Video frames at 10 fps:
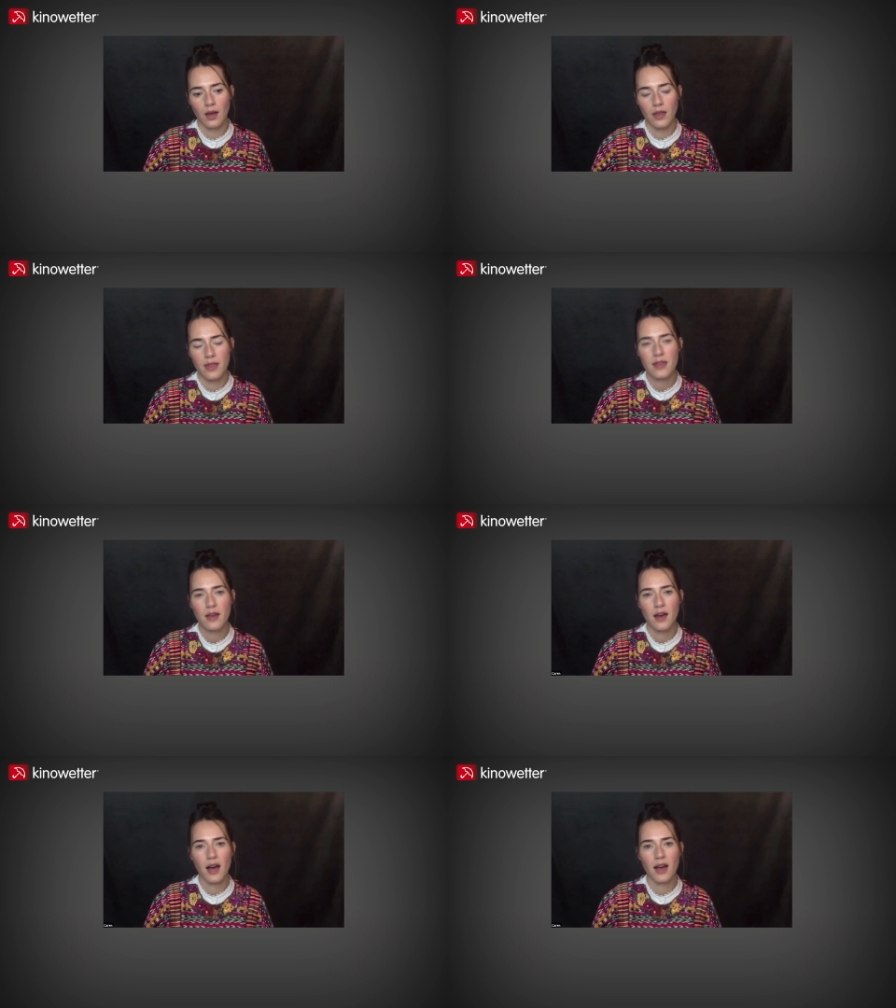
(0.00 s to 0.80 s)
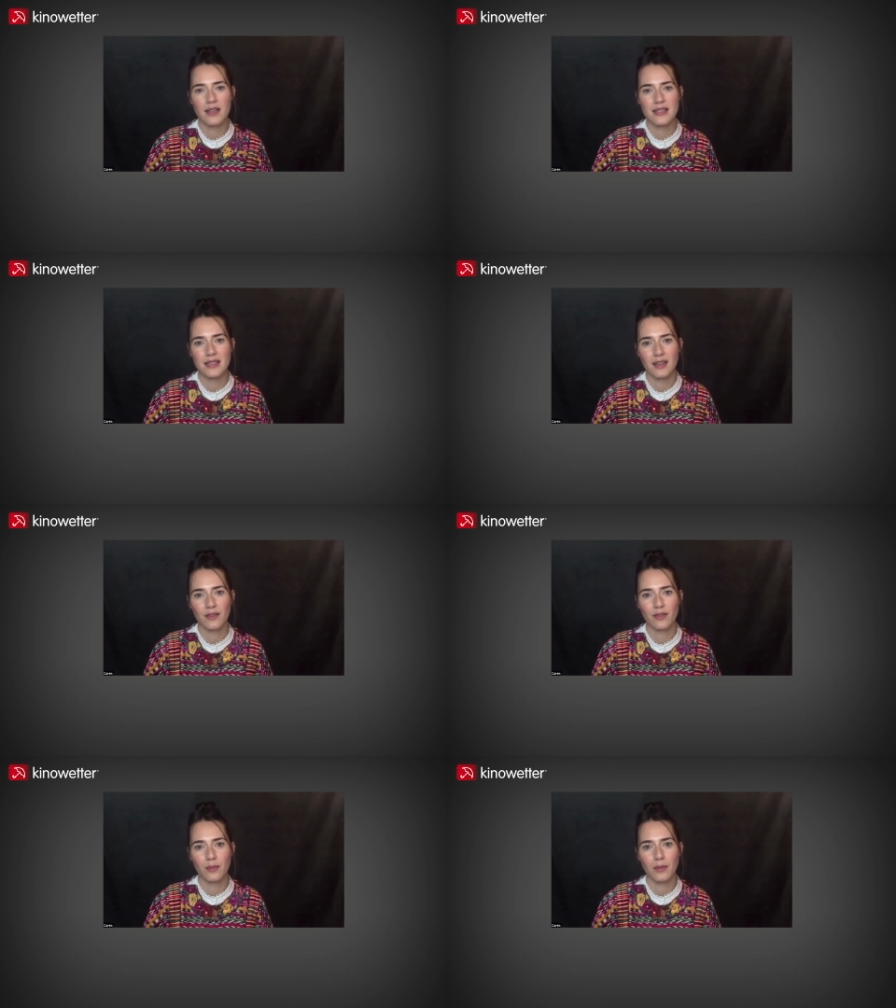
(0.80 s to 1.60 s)
I think the hardest thing for
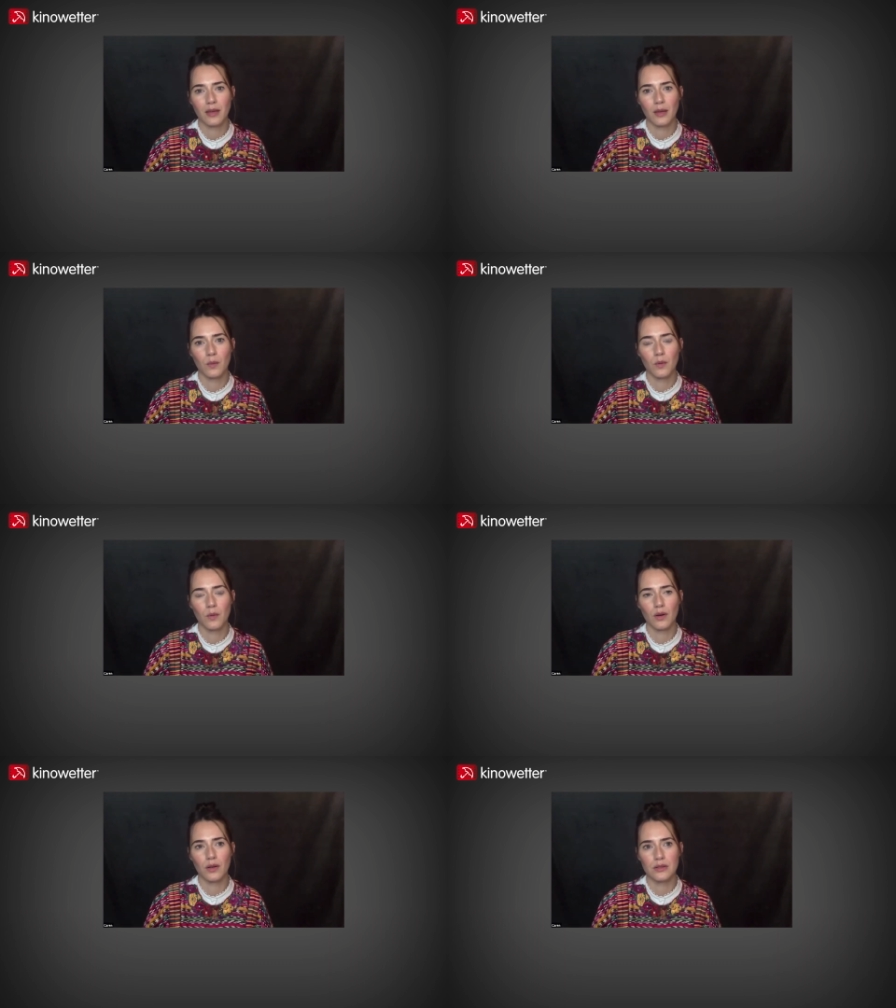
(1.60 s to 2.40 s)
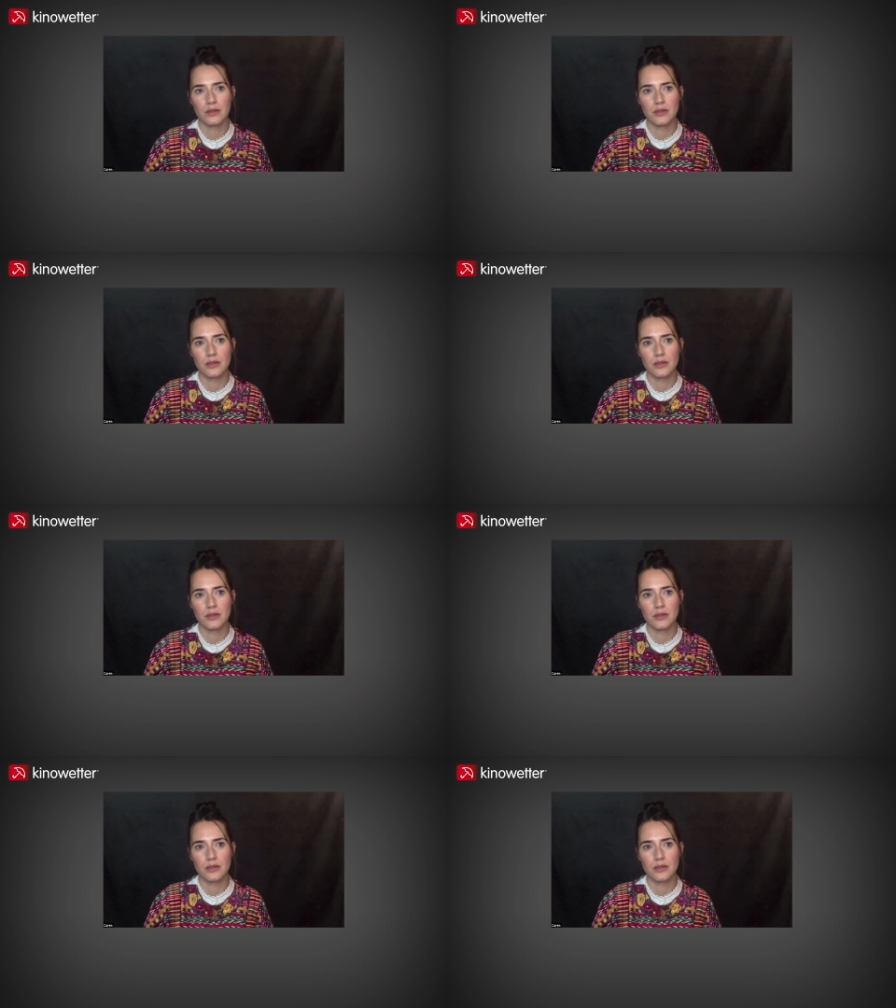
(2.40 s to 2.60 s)
me was